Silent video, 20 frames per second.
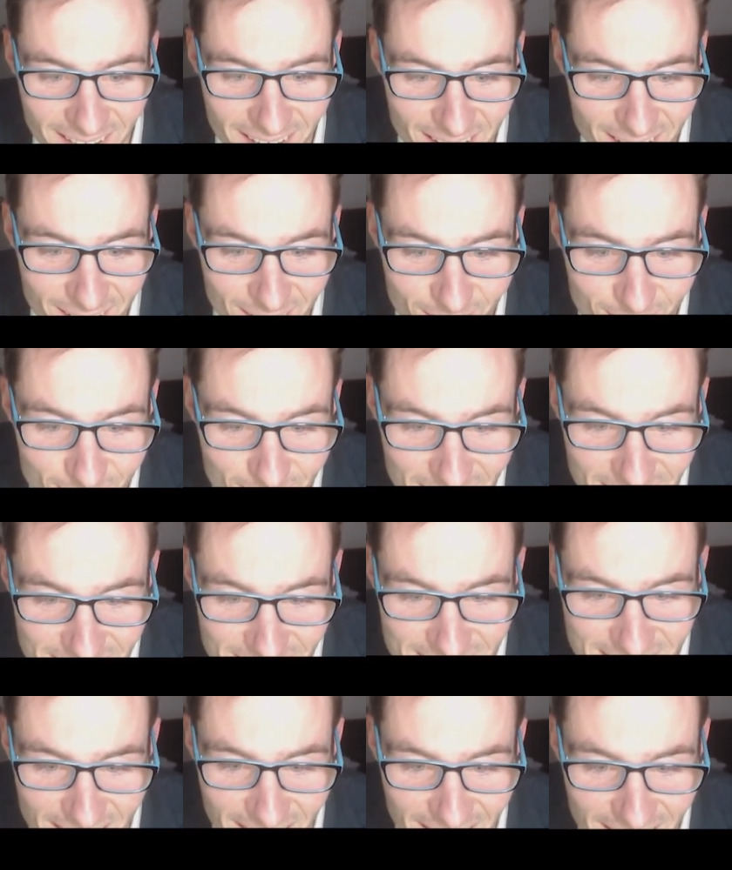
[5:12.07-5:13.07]
You could
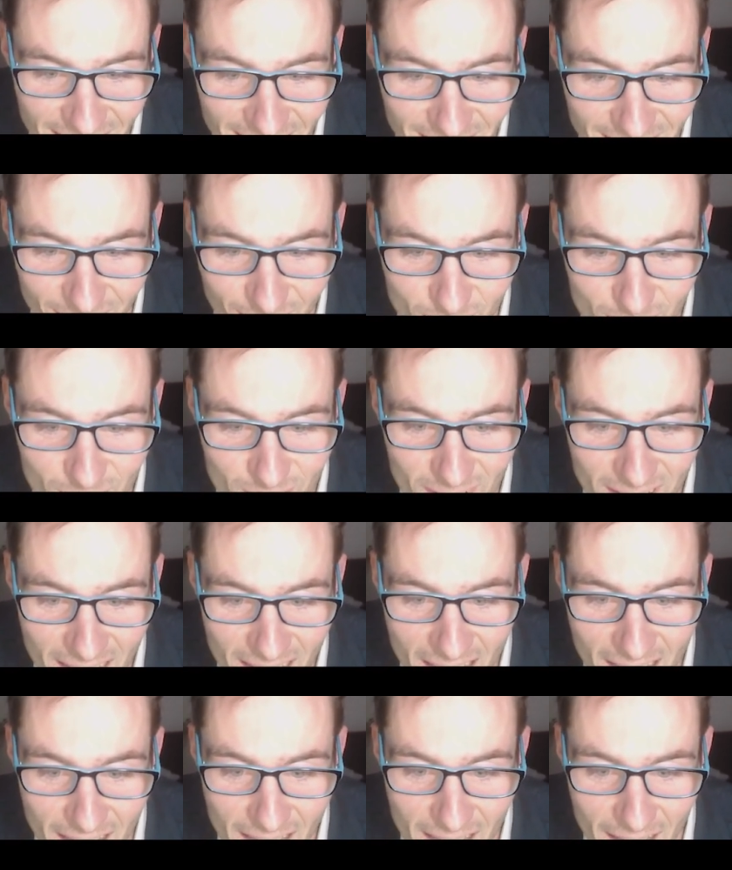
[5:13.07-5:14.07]
say Gandalf
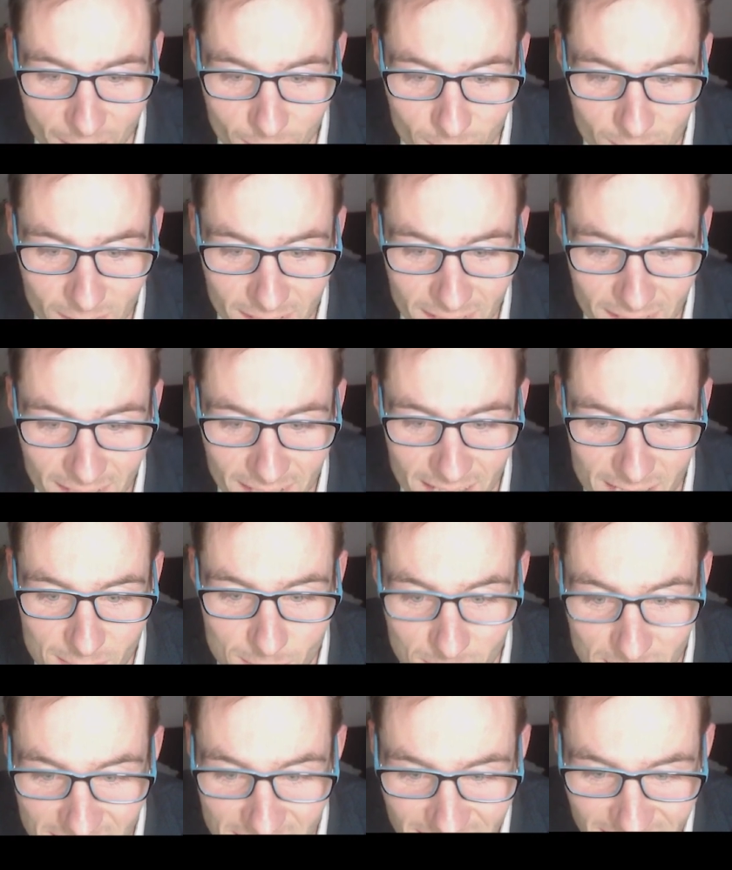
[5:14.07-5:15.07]
held his
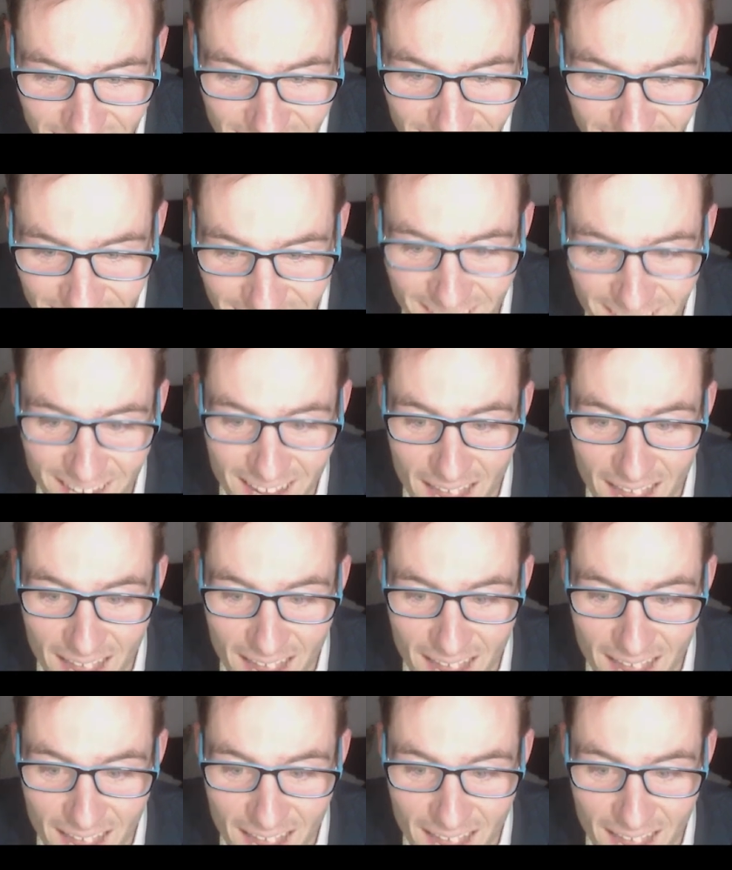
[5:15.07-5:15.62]
position,